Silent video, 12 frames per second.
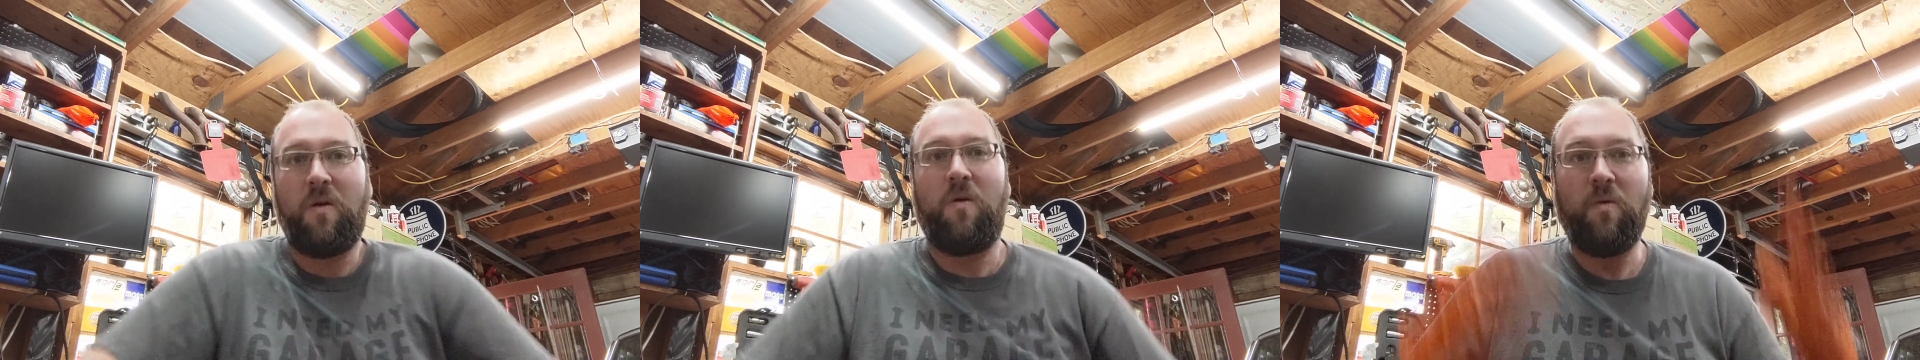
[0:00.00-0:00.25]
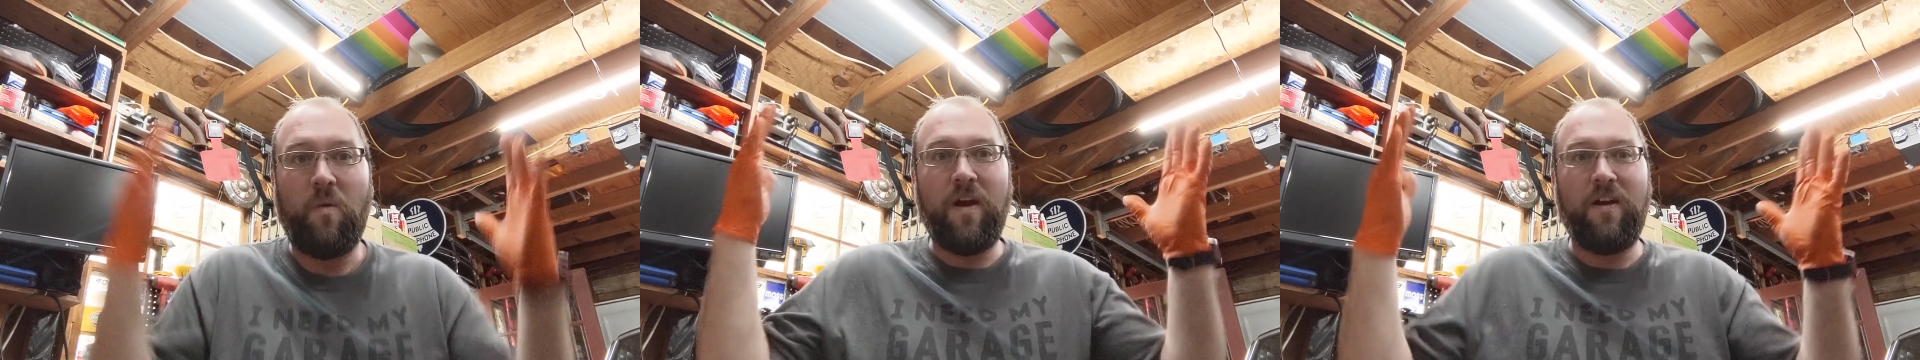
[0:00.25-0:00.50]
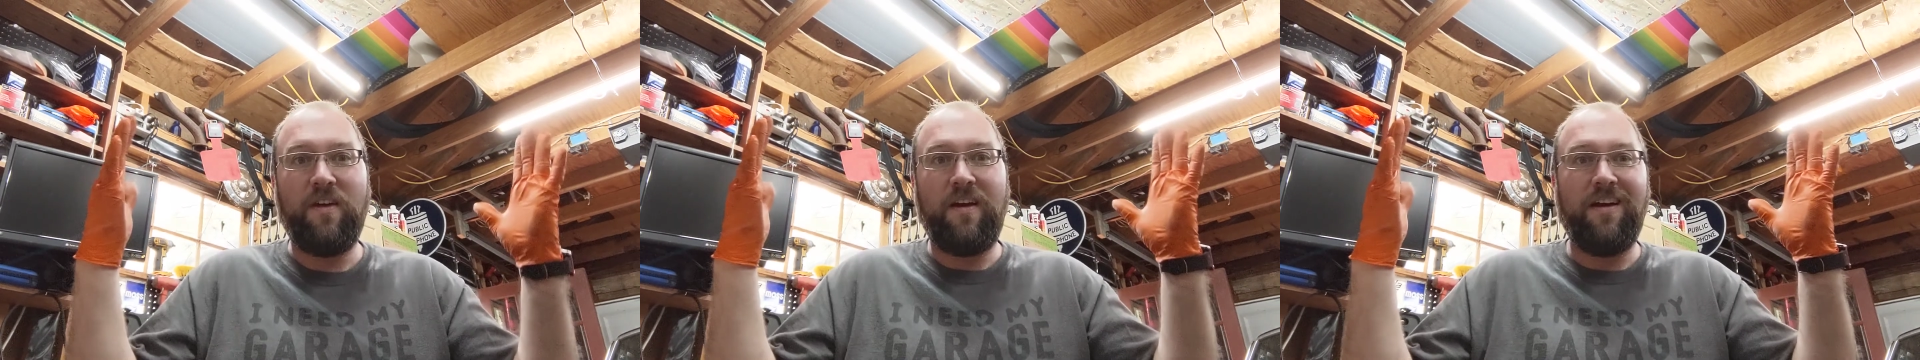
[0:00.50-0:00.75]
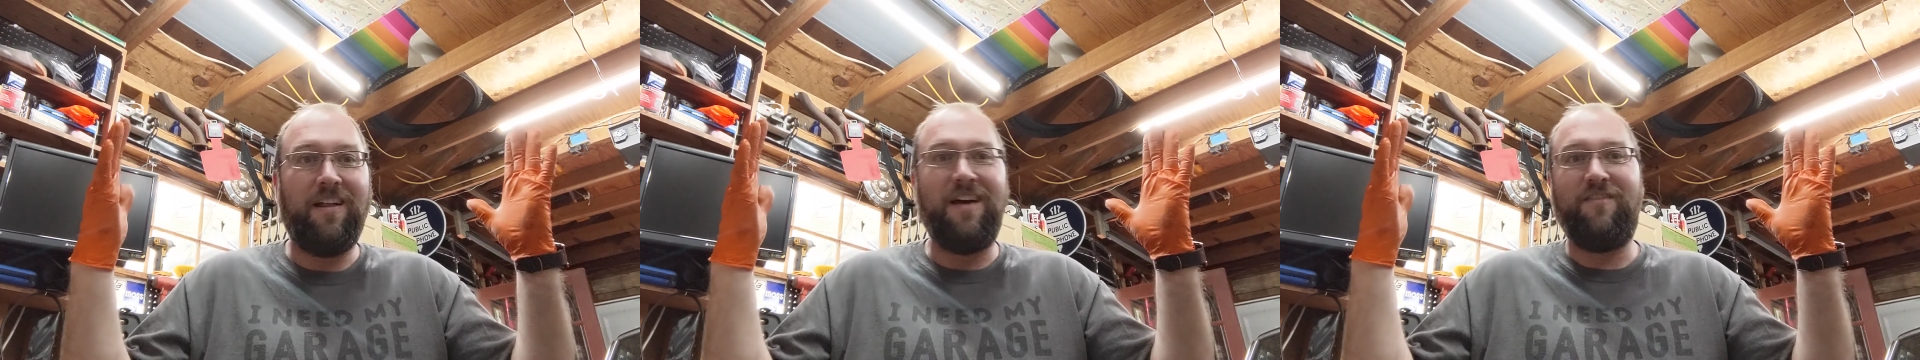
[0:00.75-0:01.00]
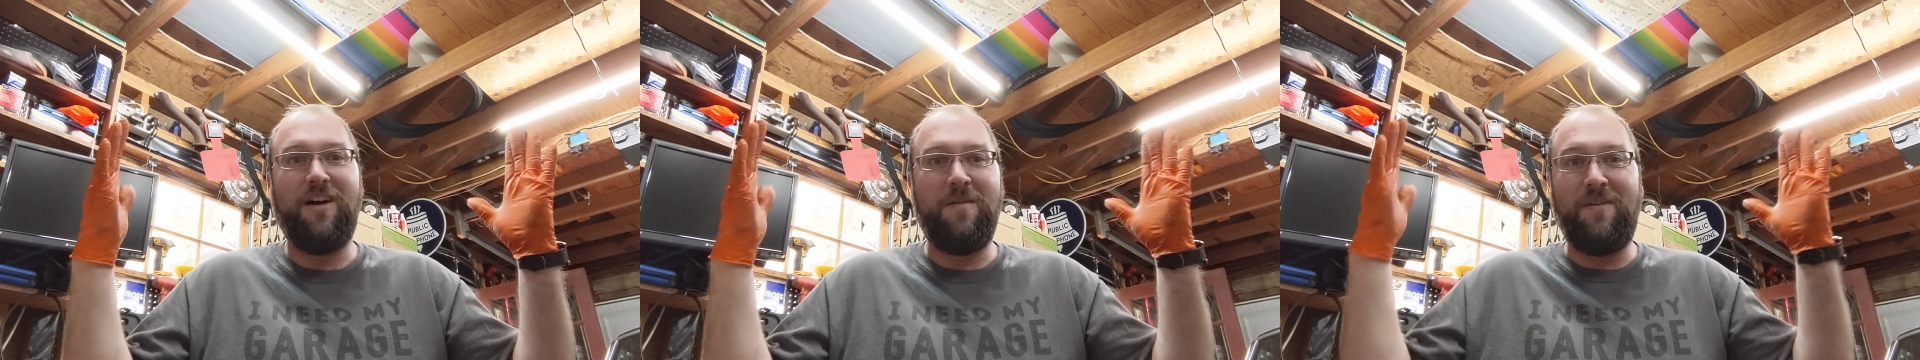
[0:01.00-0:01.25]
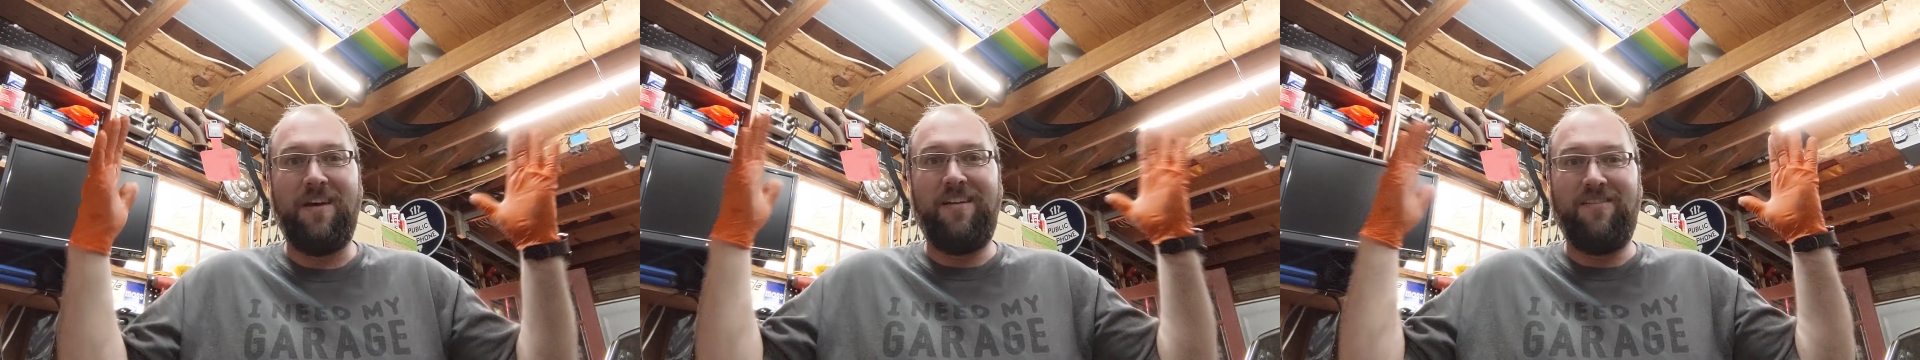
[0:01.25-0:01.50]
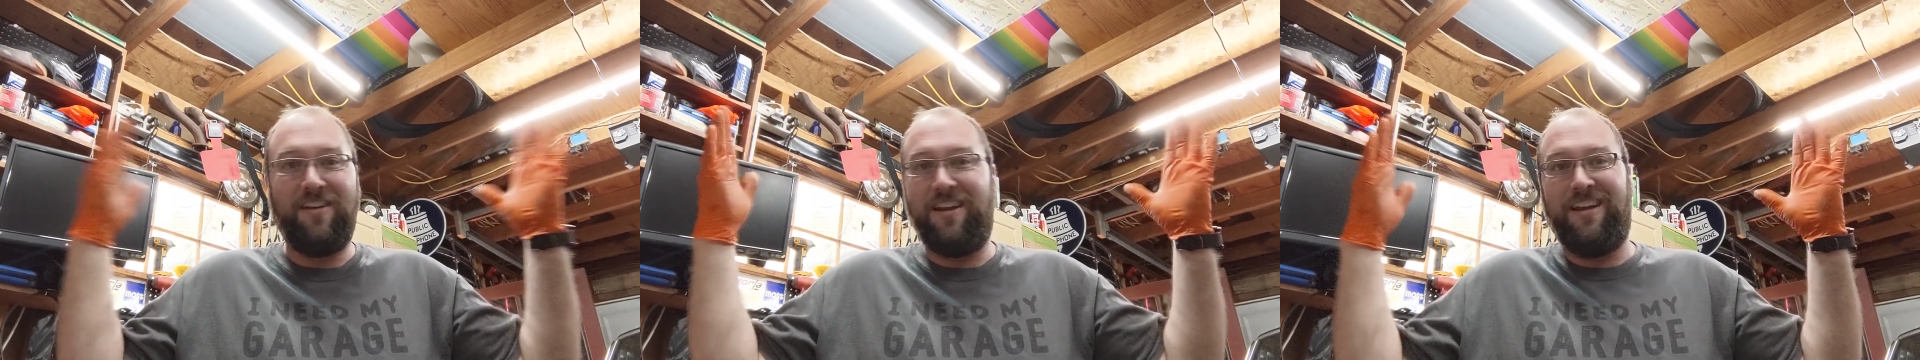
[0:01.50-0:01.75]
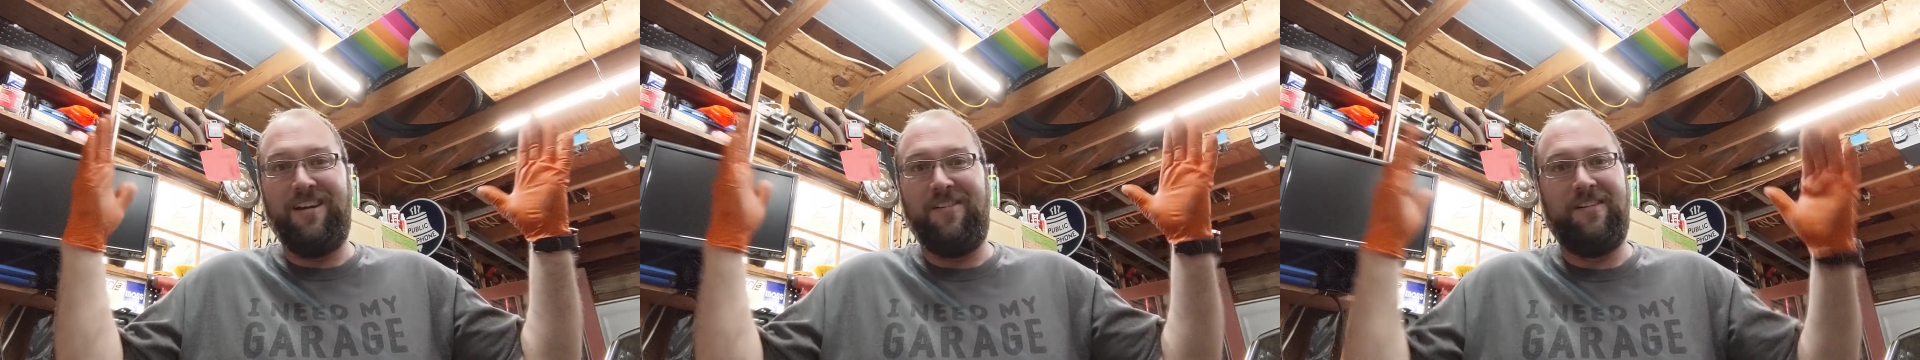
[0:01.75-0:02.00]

"Where the hell have I been?" video.